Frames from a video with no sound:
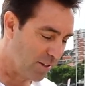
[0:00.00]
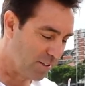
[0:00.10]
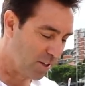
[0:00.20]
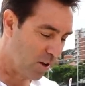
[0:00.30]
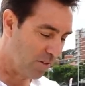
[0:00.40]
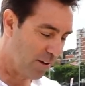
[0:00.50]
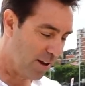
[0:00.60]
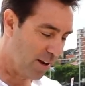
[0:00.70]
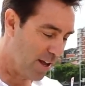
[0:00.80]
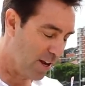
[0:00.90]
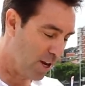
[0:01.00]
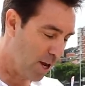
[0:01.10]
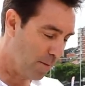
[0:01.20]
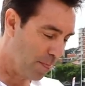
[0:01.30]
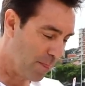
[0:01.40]
a, it's a lot of fun. And
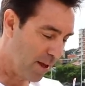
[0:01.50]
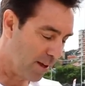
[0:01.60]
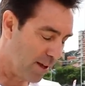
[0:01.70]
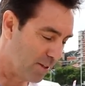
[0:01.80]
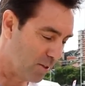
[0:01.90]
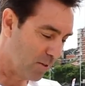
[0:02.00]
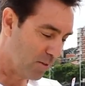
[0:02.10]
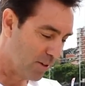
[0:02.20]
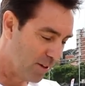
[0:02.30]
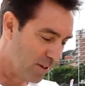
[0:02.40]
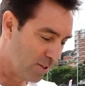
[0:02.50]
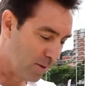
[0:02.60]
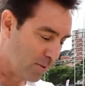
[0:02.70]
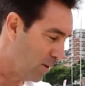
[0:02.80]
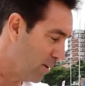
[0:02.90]
um, yeah, it sort of
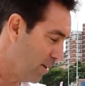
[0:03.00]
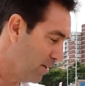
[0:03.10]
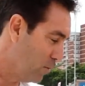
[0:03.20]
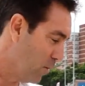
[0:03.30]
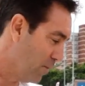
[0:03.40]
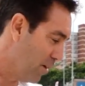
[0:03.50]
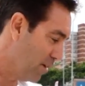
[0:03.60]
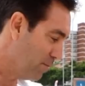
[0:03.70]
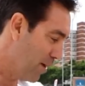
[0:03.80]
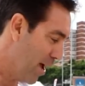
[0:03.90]
stops a lot of the waterfront